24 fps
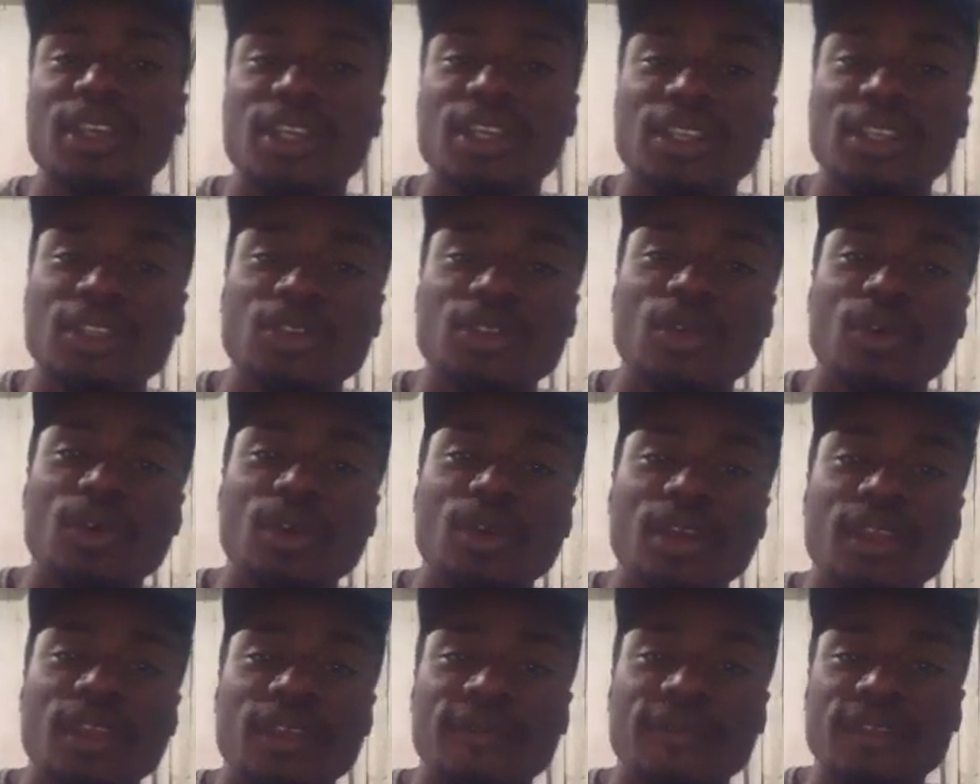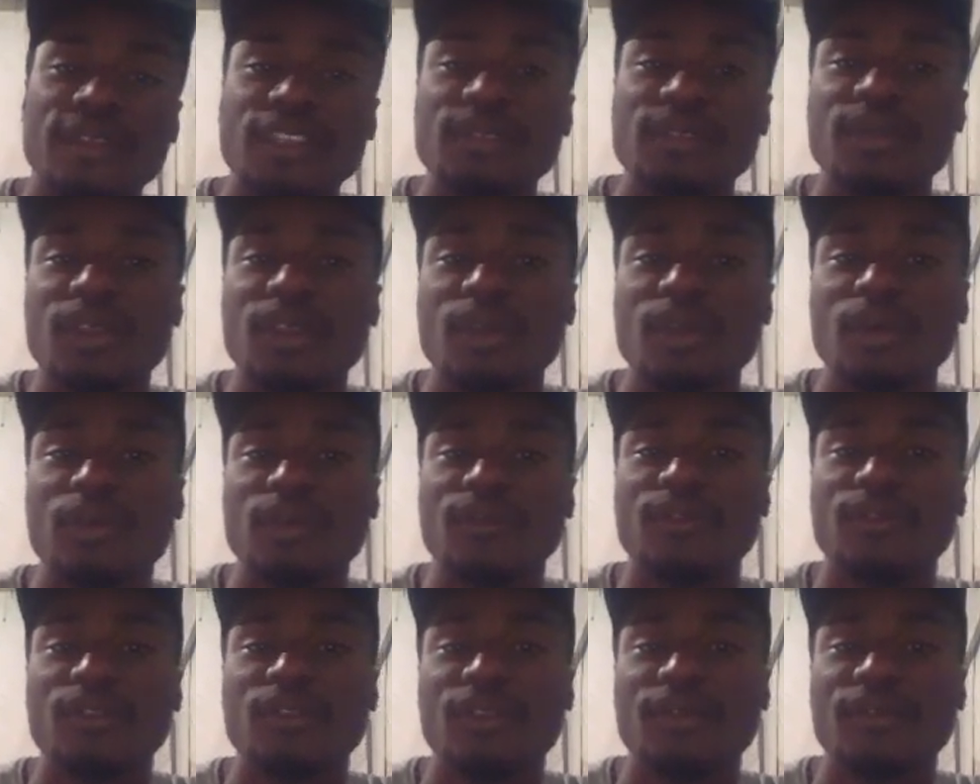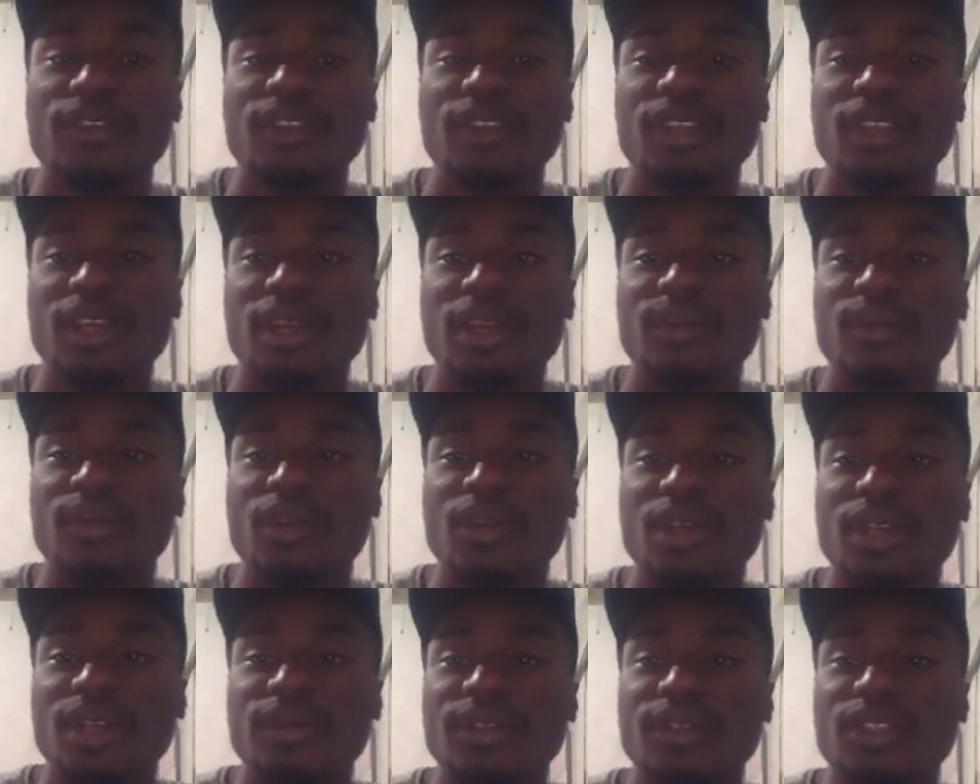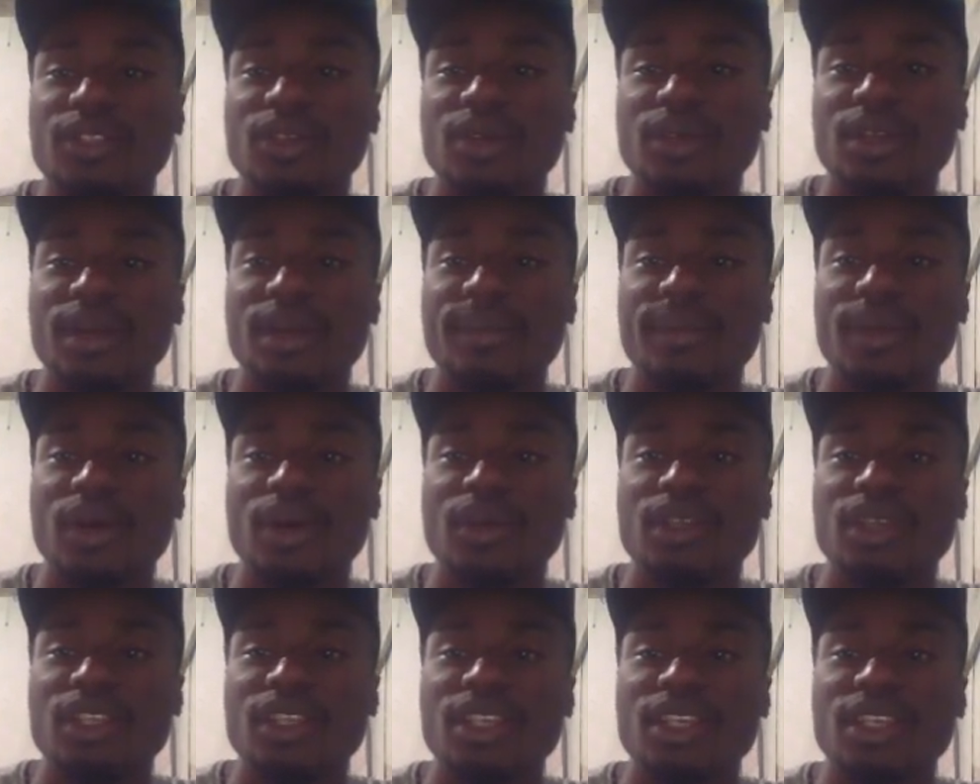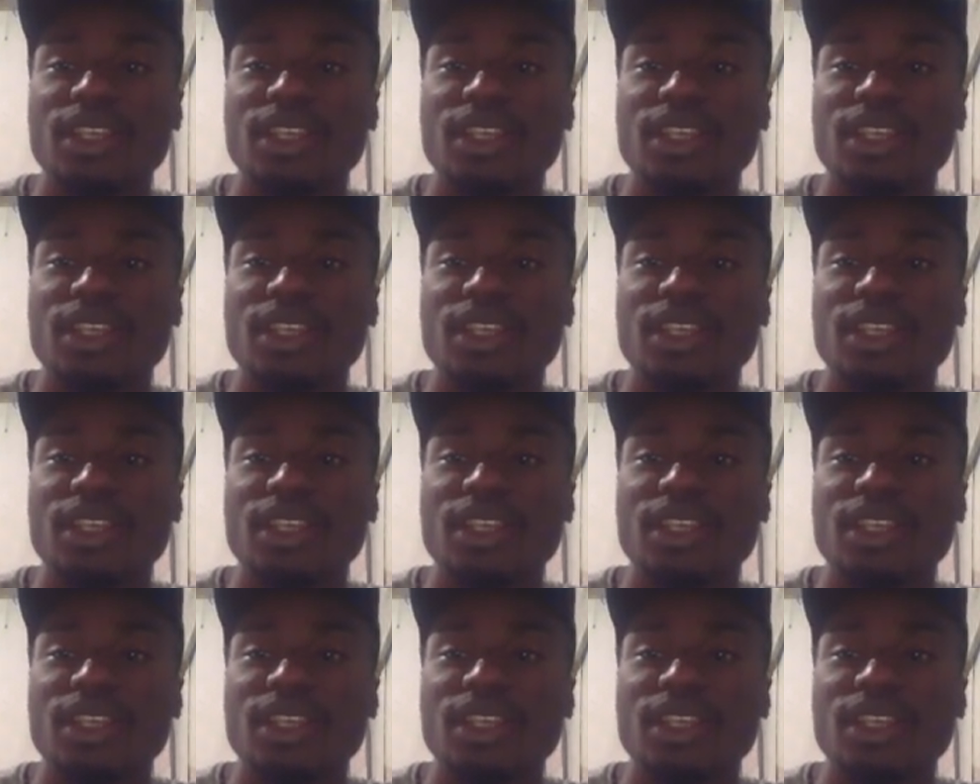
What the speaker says: So the first method of traffic that I'm gonna be talking about here